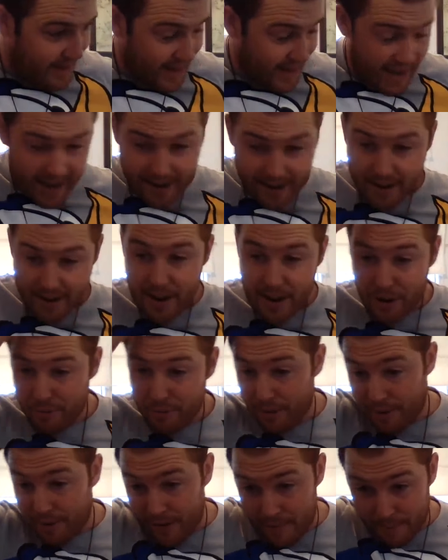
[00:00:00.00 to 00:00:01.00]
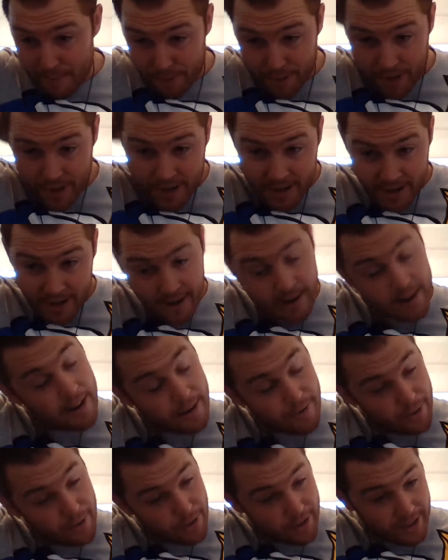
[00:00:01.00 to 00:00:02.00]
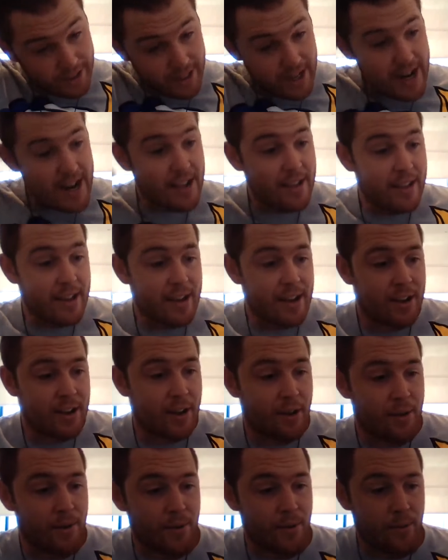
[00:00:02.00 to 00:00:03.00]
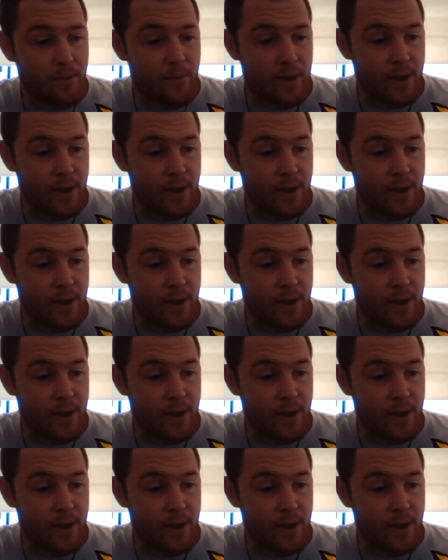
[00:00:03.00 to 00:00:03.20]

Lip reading: again, a little bit of empathy, if you can see that, you know,